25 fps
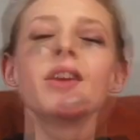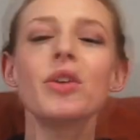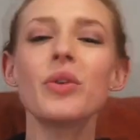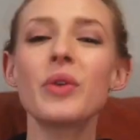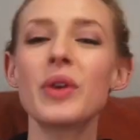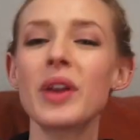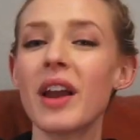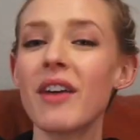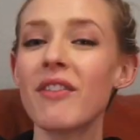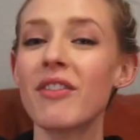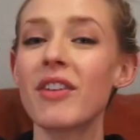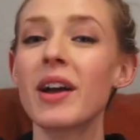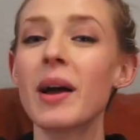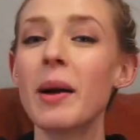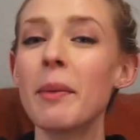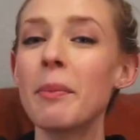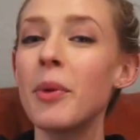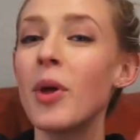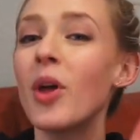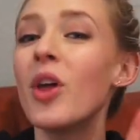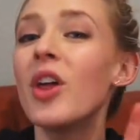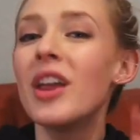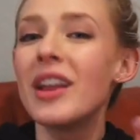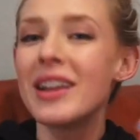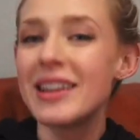You can have a
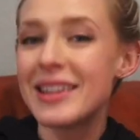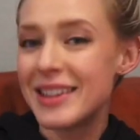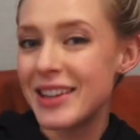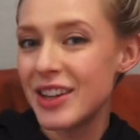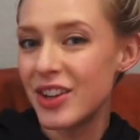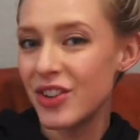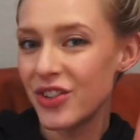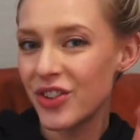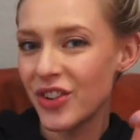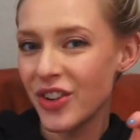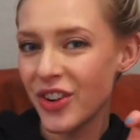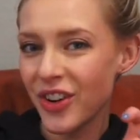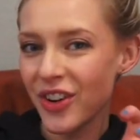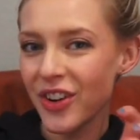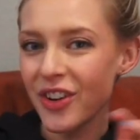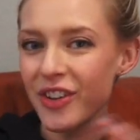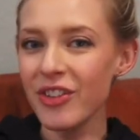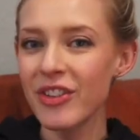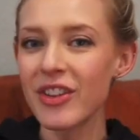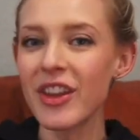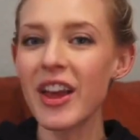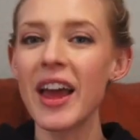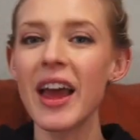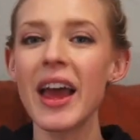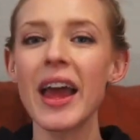couple
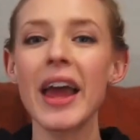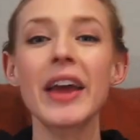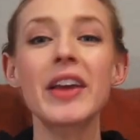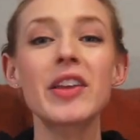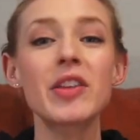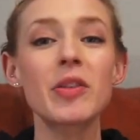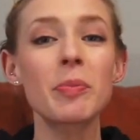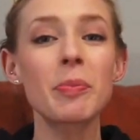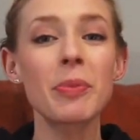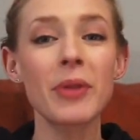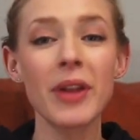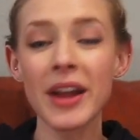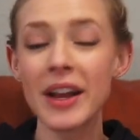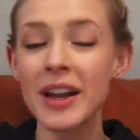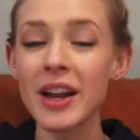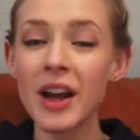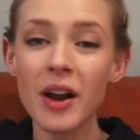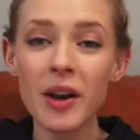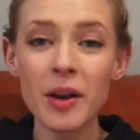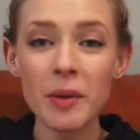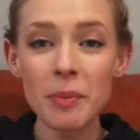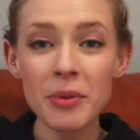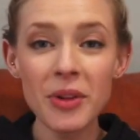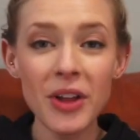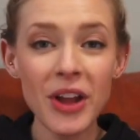teachers explain how
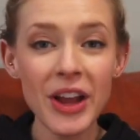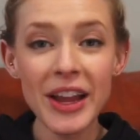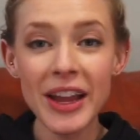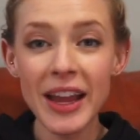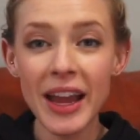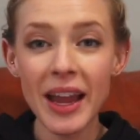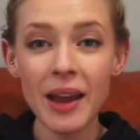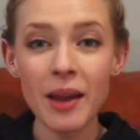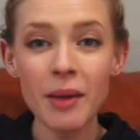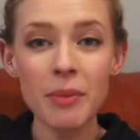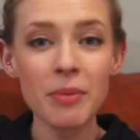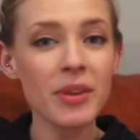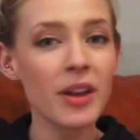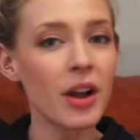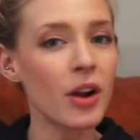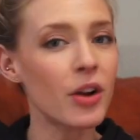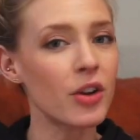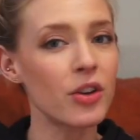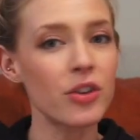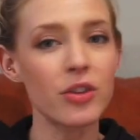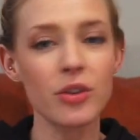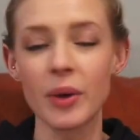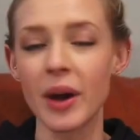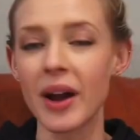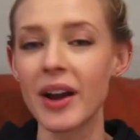to play games, how to
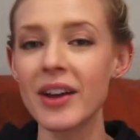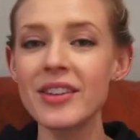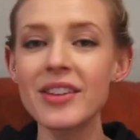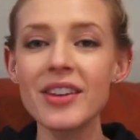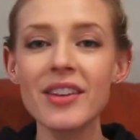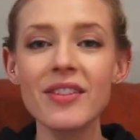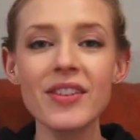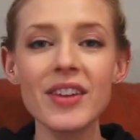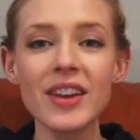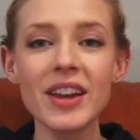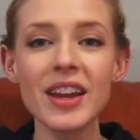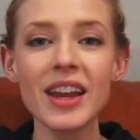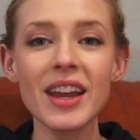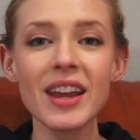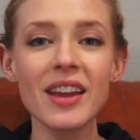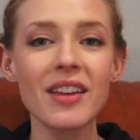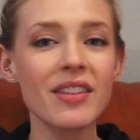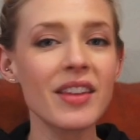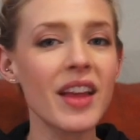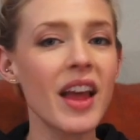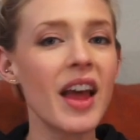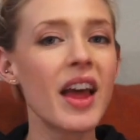do activities.